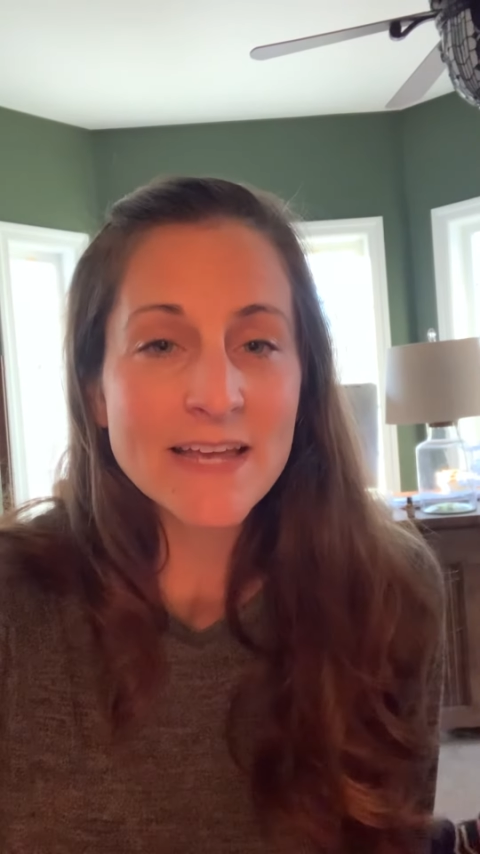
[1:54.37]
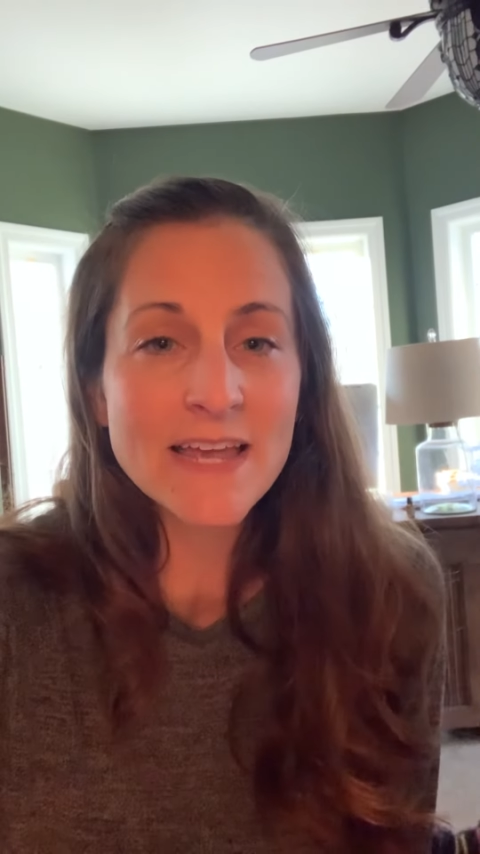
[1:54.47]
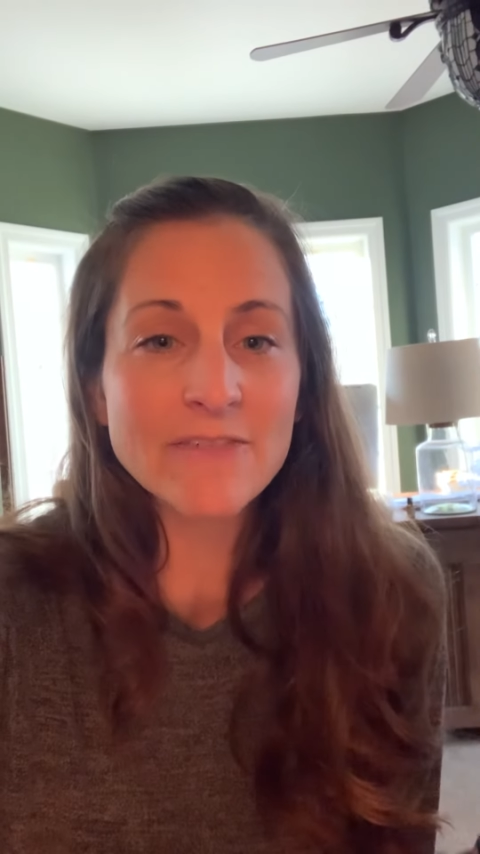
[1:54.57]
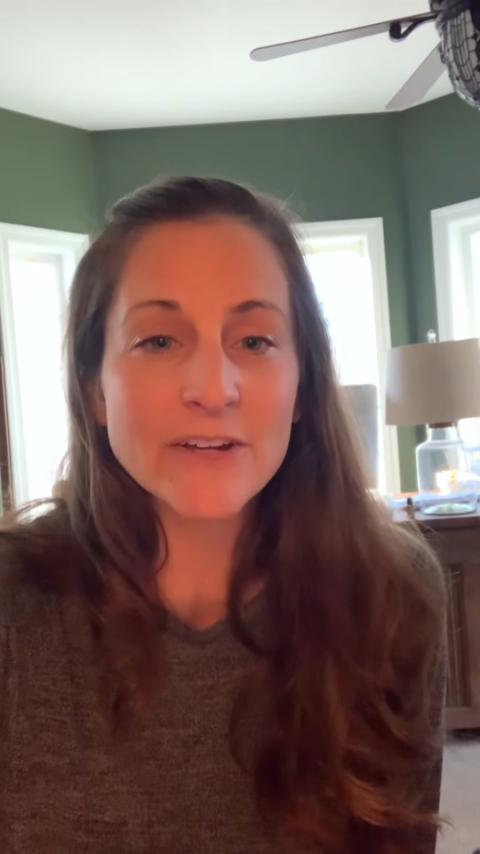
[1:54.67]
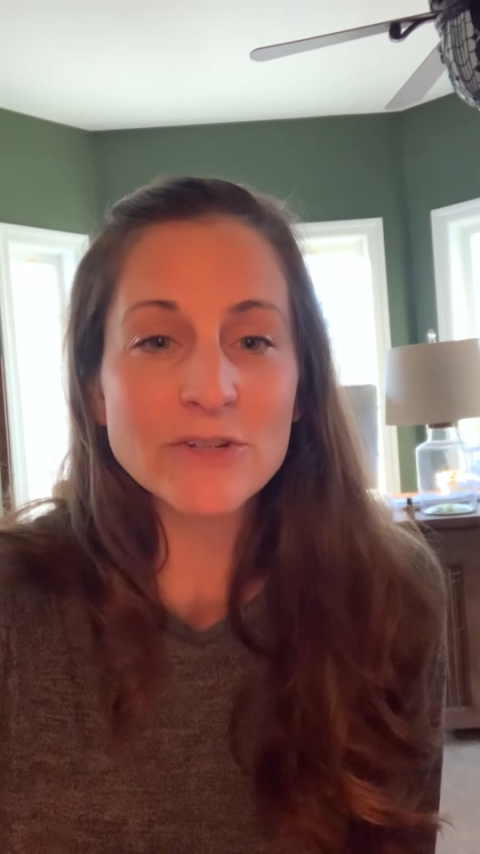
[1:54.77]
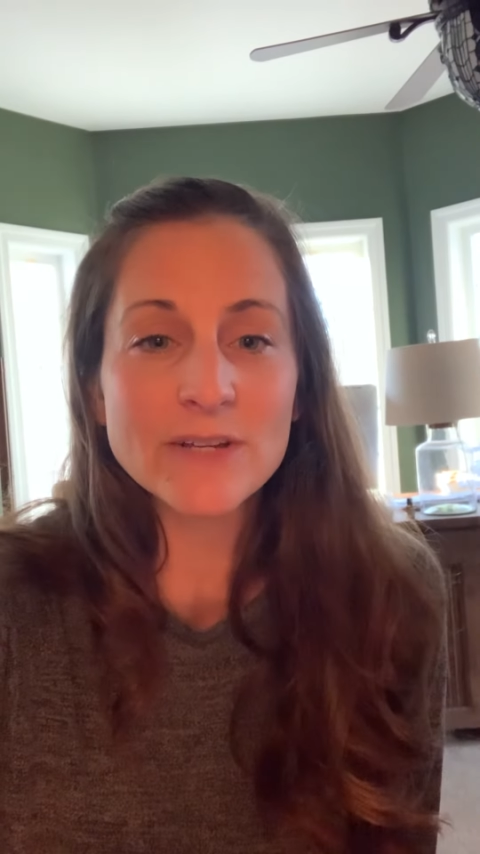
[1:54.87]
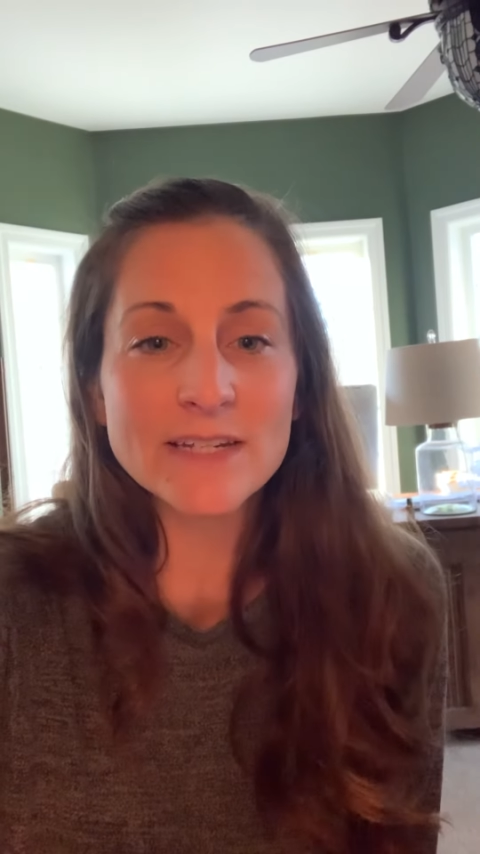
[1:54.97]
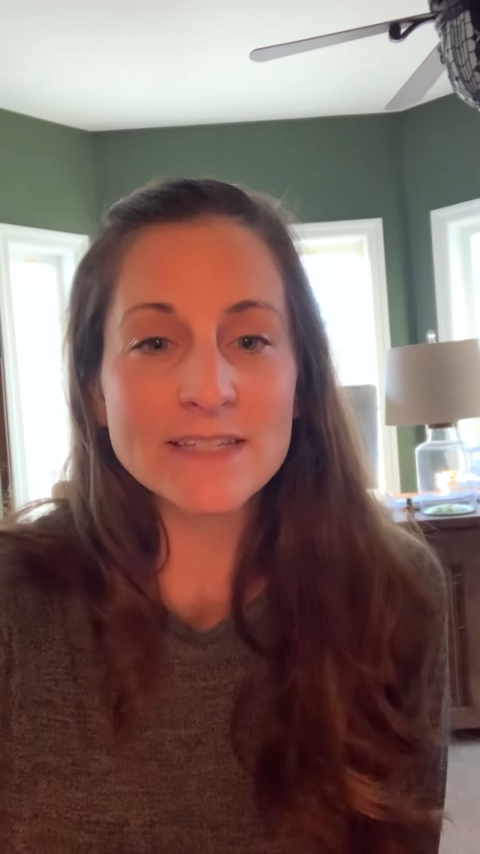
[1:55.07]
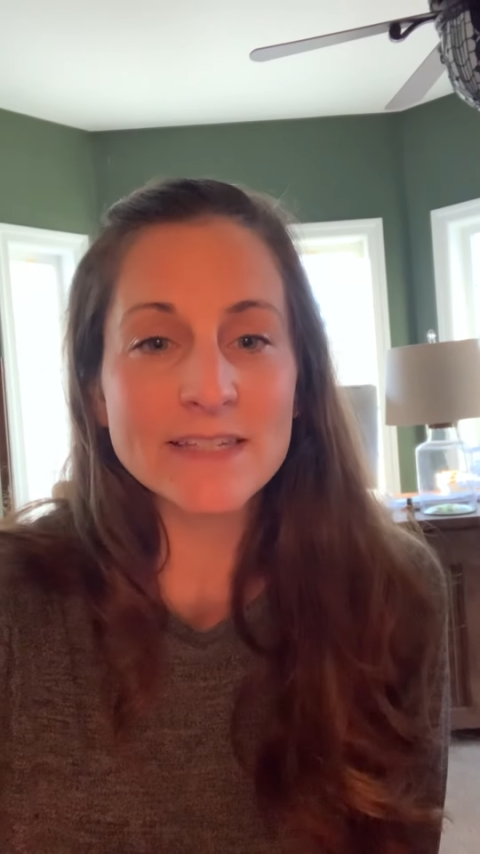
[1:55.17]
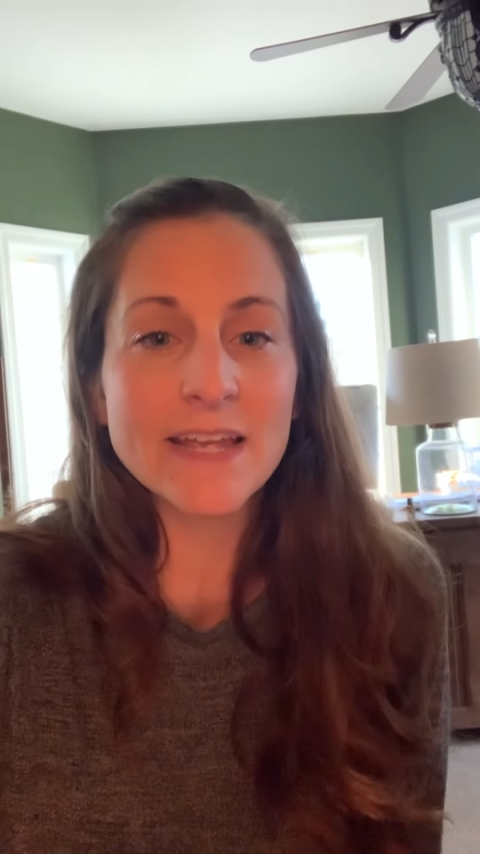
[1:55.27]
if I don't get
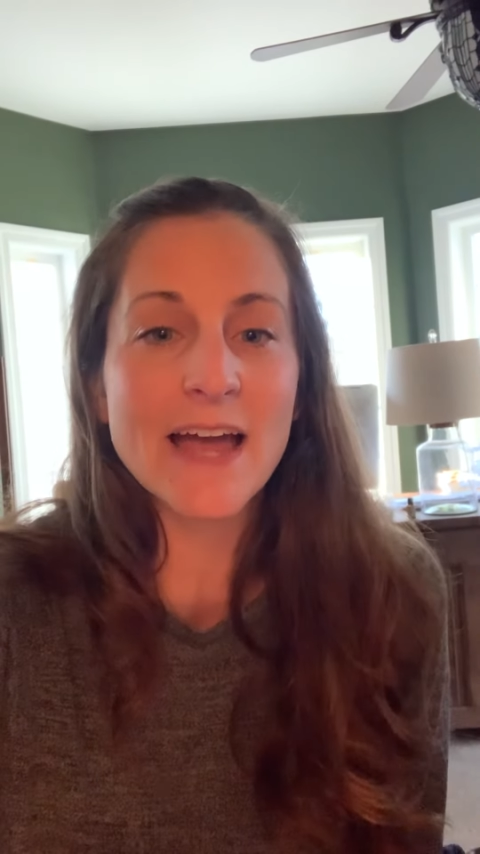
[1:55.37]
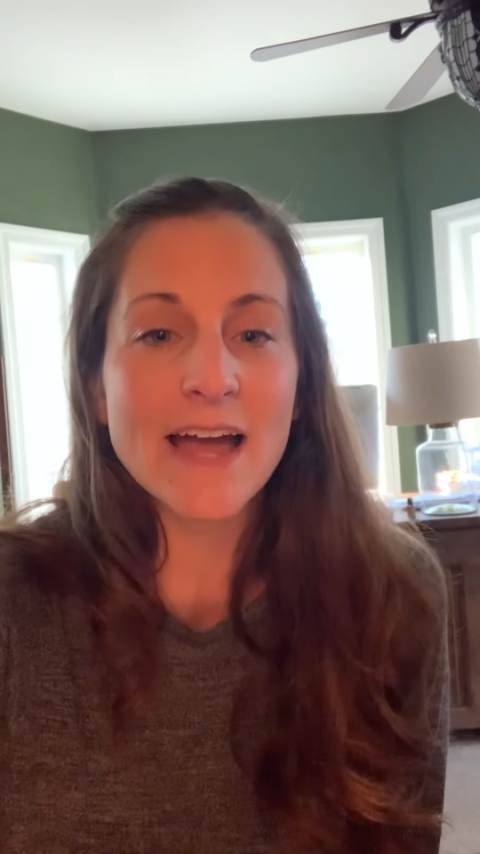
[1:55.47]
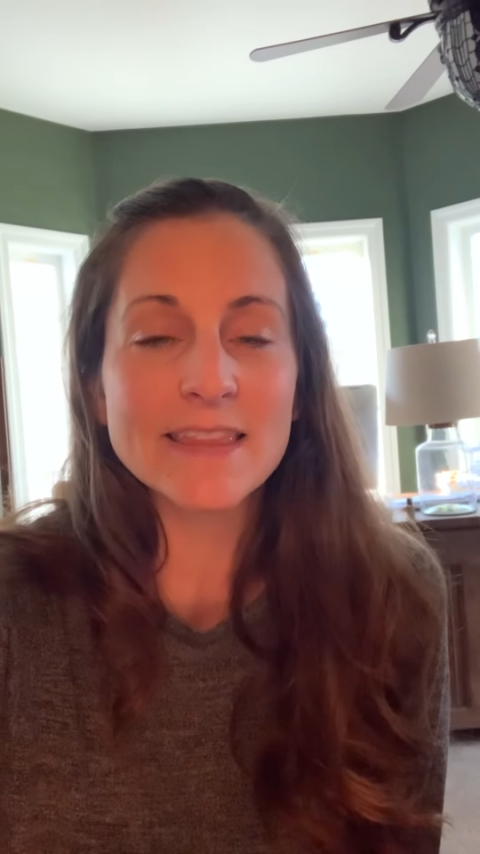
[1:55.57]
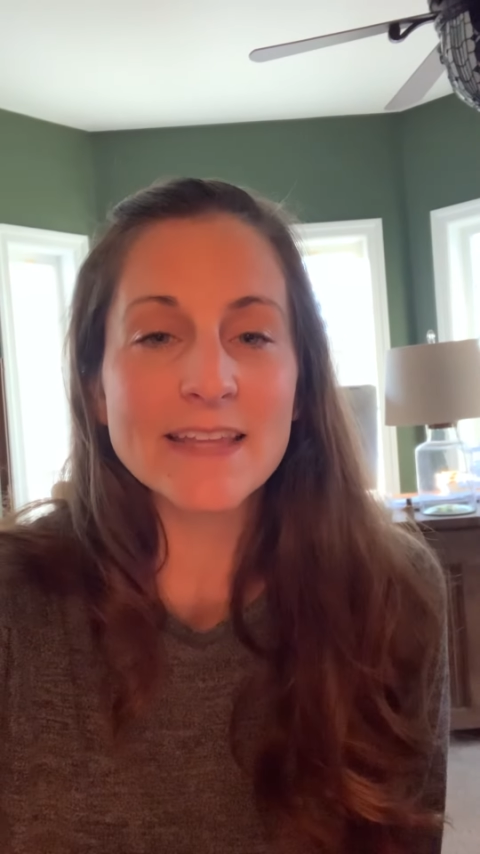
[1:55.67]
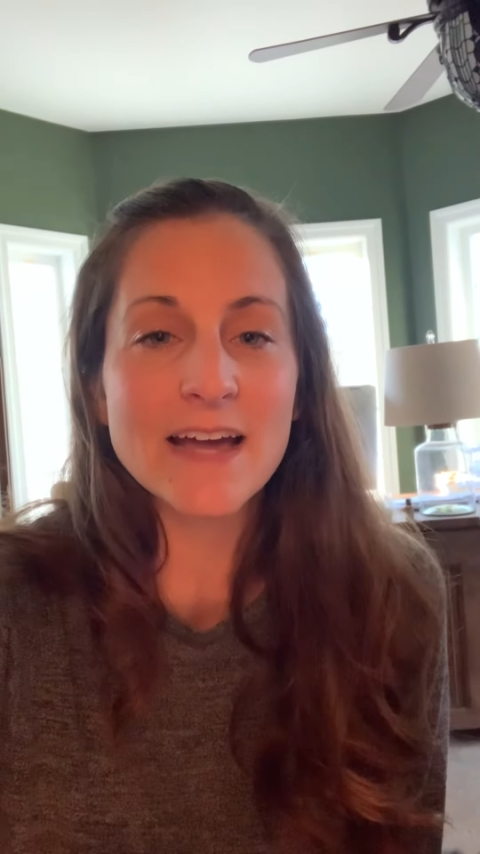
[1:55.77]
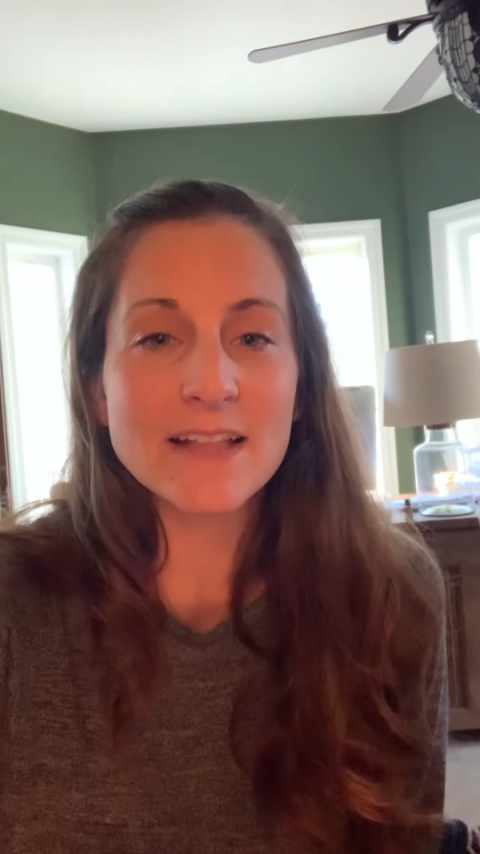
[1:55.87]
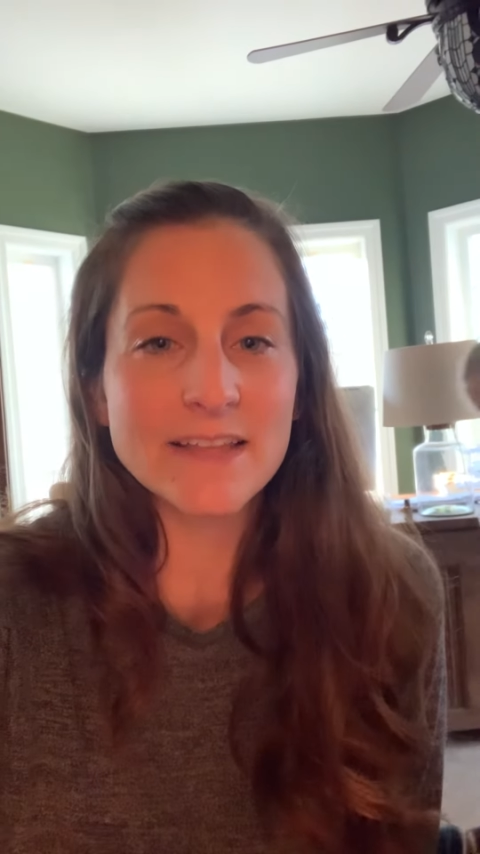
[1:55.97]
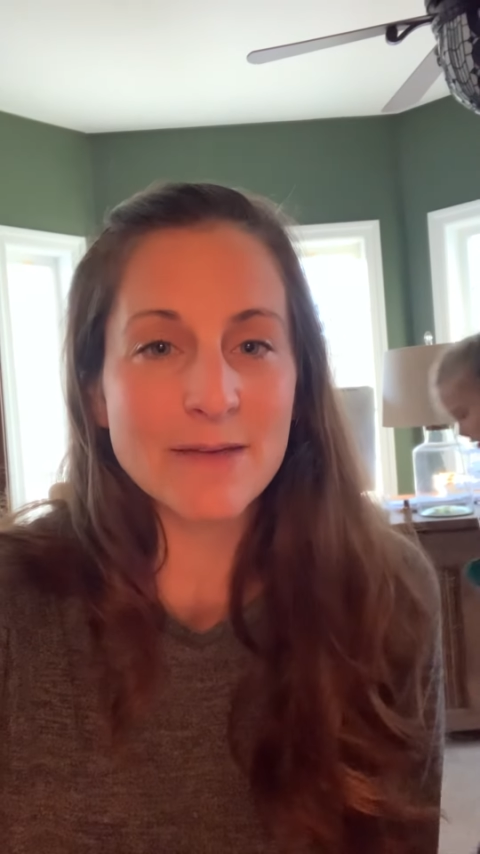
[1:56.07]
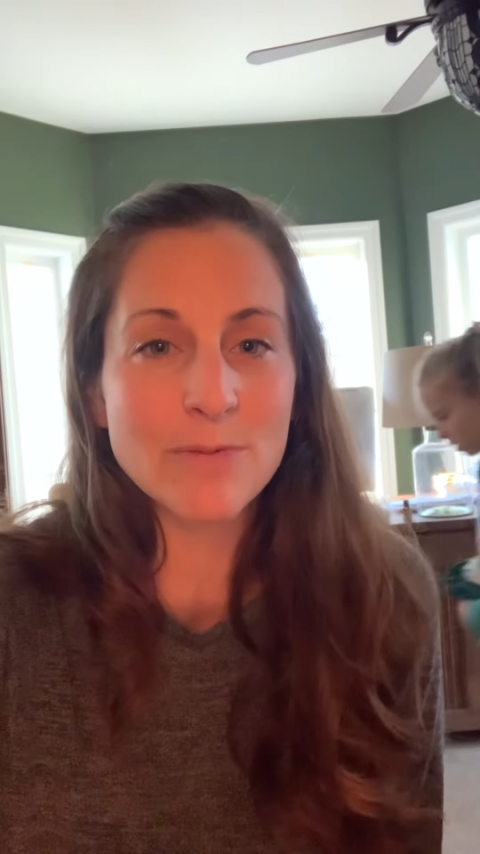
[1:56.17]
to see you at the holiday